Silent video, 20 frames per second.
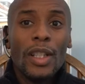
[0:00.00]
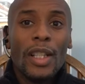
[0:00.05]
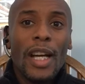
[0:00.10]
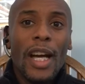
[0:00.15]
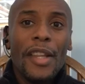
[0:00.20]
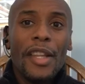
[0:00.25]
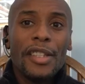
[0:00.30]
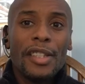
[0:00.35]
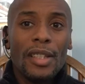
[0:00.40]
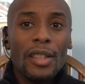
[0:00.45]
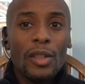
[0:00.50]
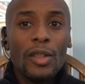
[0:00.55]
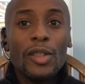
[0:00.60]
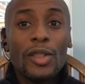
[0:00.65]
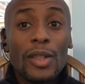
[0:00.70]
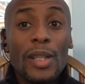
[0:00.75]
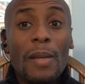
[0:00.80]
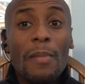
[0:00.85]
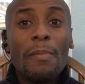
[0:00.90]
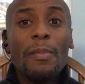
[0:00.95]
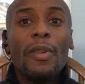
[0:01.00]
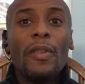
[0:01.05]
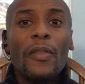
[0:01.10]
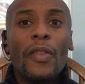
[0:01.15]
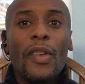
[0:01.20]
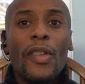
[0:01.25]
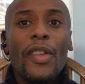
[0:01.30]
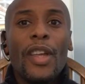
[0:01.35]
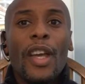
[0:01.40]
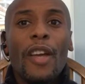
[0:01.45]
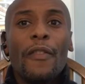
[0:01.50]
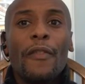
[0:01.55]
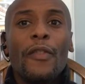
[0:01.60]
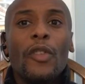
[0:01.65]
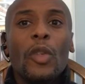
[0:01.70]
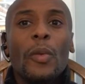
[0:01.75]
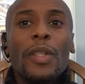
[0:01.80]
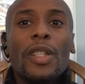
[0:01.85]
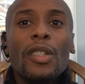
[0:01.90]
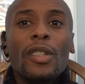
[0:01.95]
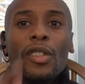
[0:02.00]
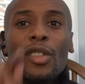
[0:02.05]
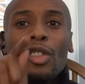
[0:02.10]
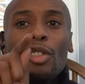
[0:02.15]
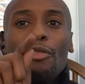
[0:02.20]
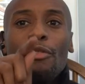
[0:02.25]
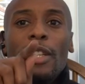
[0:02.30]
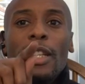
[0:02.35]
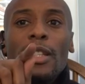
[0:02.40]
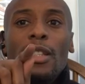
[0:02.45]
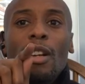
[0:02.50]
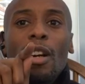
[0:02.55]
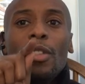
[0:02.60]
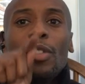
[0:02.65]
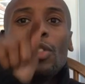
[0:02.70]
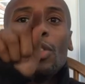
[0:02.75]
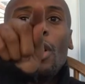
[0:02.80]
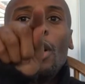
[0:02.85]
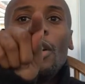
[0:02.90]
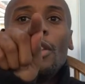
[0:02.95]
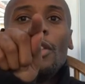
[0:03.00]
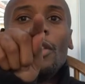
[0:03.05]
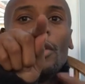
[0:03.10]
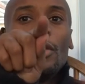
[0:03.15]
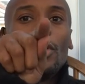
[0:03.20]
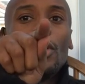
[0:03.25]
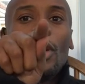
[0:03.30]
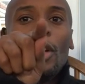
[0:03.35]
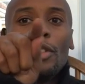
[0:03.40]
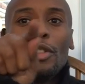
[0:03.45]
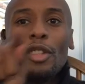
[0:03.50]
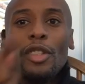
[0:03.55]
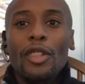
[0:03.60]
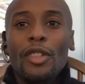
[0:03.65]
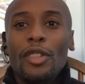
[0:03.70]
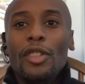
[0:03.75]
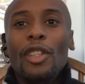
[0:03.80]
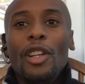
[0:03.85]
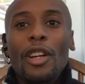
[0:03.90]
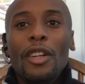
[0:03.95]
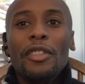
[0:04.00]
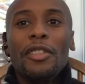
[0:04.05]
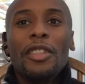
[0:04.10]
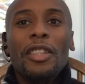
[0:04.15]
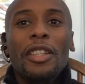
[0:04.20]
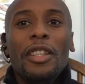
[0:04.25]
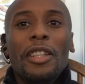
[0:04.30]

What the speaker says: And there's a little symbol for therefore, which is there's 3 dots, dot, dot, and dot,